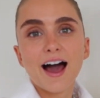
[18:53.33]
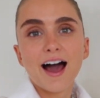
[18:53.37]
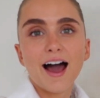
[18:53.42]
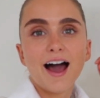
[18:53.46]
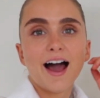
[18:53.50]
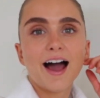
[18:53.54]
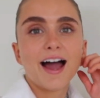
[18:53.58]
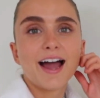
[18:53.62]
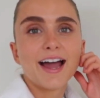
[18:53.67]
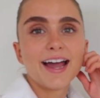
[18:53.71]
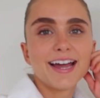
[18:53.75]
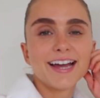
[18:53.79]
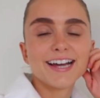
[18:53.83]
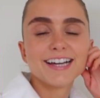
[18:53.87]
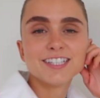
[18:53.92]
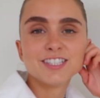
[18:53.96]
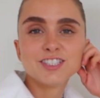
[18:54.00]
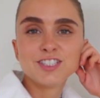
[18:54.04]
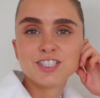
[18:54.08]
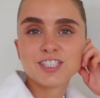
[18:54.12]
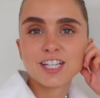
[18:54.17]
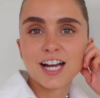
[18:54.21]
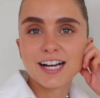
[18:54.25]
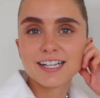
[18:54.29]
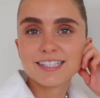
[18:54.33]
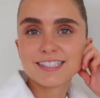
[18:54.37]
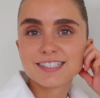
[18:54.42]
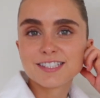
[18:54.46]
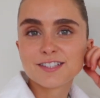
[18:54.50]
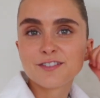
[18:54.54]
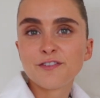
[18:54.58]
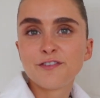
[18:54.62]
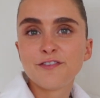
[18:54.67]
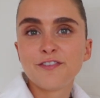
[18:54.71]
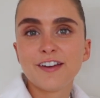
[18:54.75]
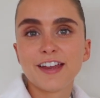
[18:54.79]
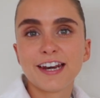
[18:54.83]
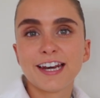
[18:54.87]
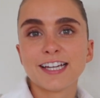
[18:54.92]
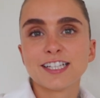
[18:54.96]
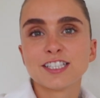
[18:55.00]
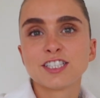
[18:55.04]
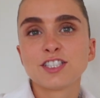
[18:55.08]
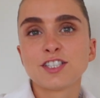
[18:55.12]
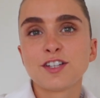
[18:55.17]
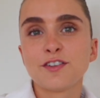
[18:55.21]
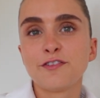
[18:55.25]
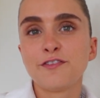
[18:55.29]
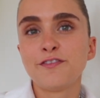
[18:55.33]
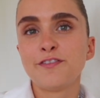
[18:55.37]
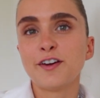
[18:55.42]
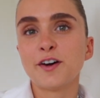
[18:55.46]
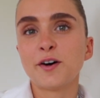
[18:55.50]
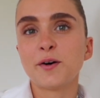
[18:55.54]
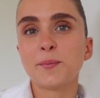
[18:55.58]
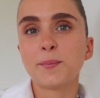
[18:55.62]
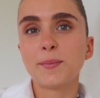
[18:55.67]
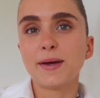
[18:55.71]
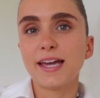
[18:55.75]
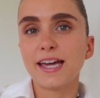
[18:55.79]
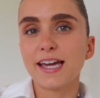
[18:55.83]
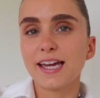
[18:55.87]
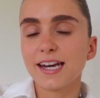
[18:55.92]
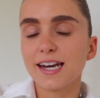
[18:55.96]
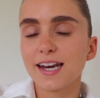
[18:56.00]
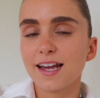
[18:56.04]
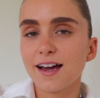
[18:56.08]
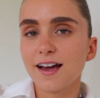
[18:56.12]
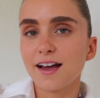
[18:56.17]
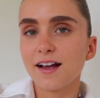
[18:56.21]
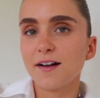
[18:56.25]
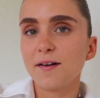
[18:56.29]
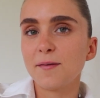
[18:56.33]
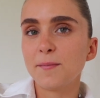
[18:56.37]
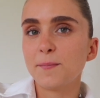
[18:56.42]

I just finished filming